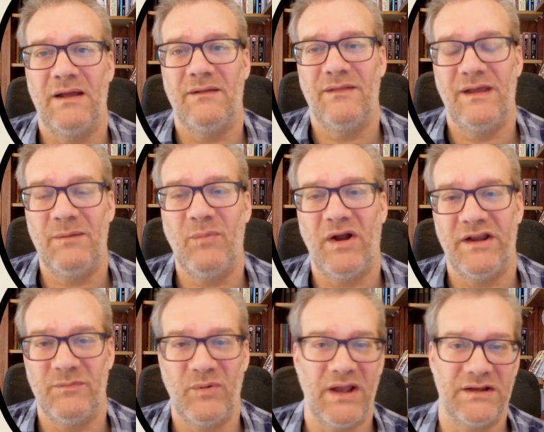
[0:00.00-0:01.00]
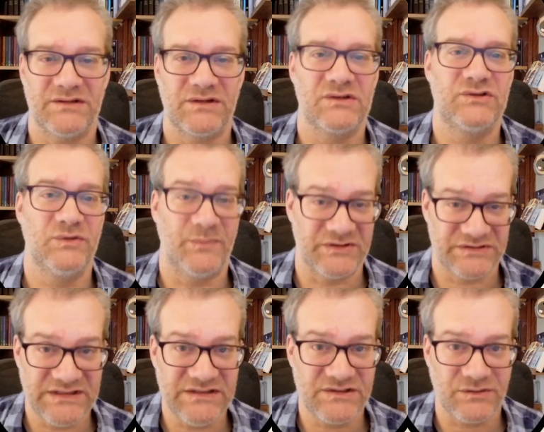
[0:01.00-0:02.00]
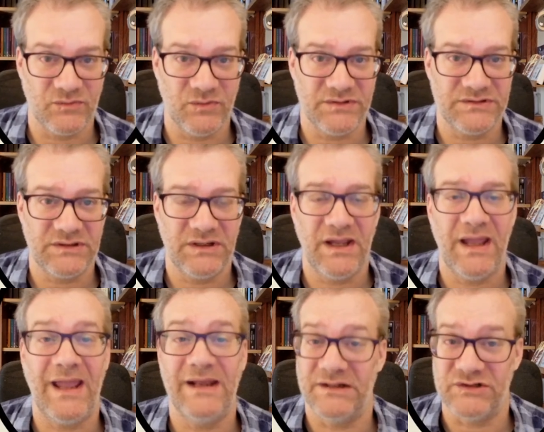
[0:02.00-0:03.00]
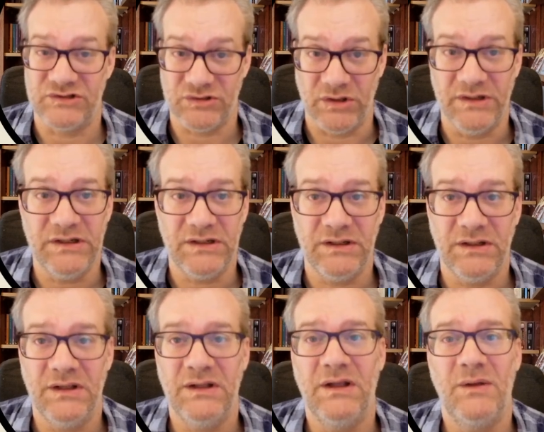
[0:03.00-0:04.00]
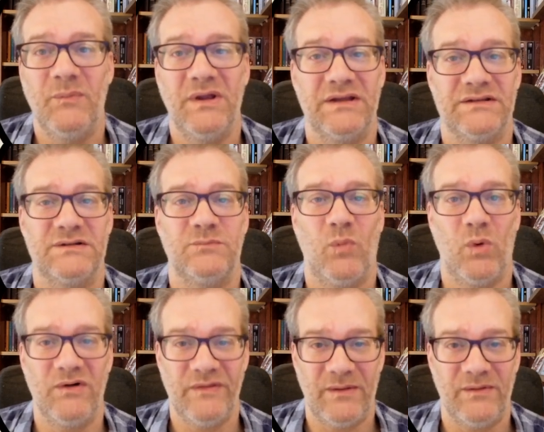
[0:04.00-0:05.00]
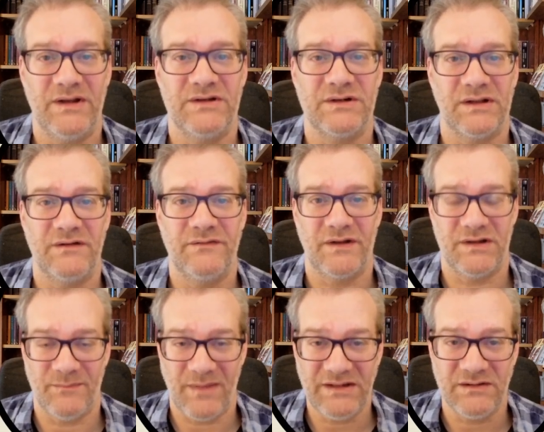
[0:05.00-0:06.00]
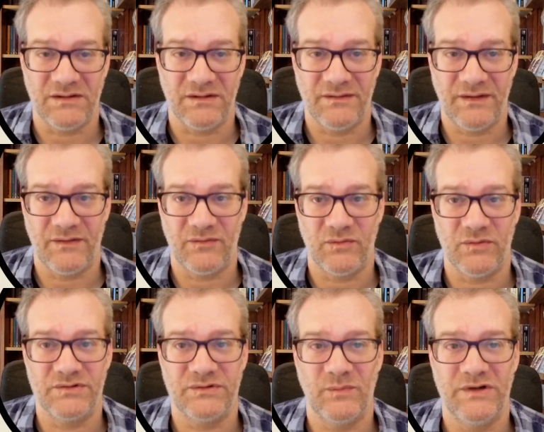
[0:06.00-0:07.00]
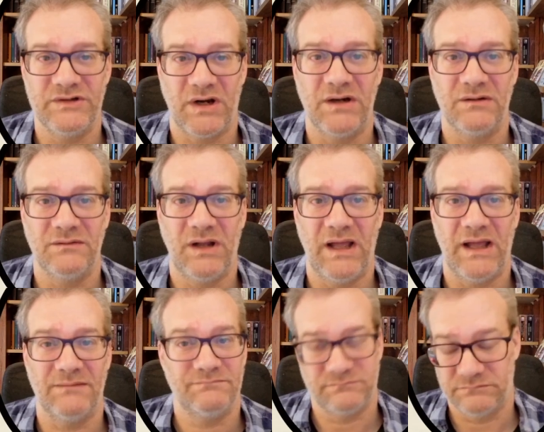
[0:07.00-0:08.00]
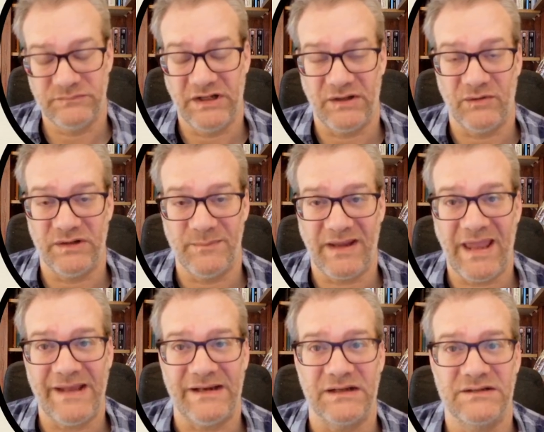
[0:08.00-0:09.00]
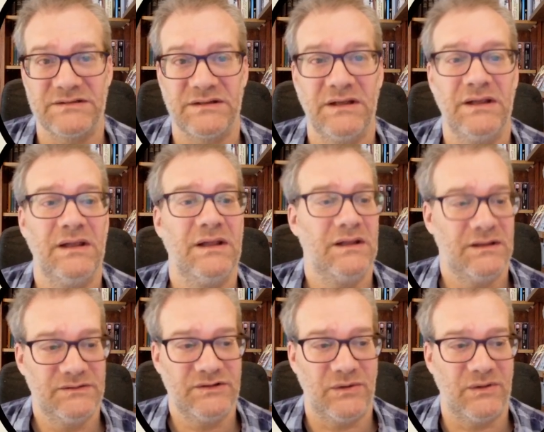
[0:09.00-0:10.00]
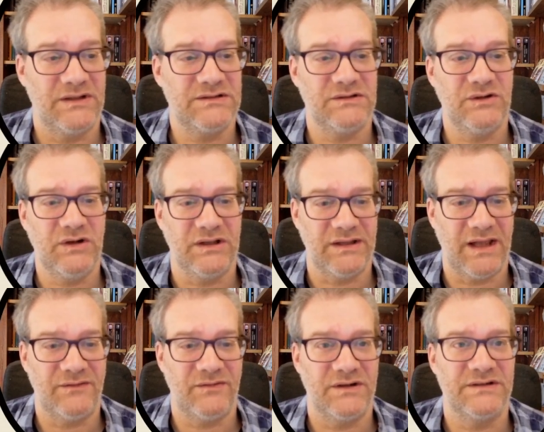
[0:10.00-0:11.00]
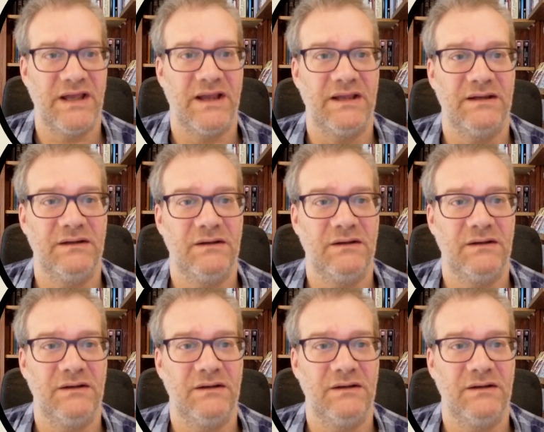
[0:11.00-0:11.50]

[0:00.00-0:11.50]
Their body of practice supersedes the rules, and it should, because it's more foundational and fundamental than the rules, which are really only mechanics. So let's look at that for a second.